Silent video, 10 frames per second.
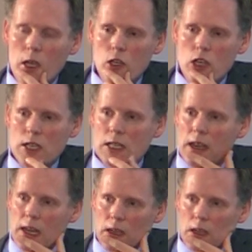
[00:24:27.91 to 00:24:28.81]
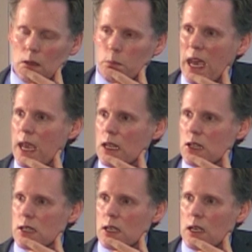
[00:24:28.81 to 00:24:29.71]
Just like
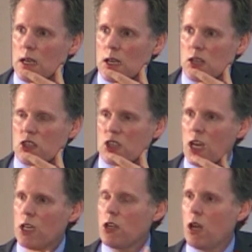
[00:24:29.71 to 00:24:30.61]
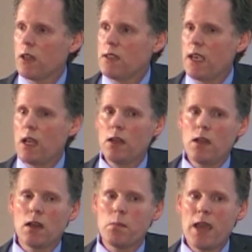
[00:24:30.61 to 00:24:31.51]
banks sucked all the talent
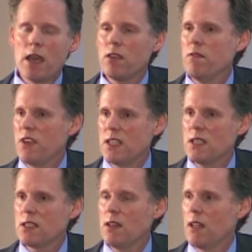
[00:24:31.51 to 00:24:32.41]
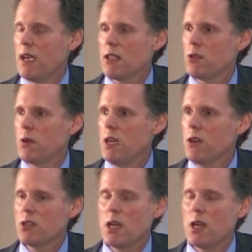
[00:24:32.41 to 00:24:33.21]
out of math and physics in the last 20 years,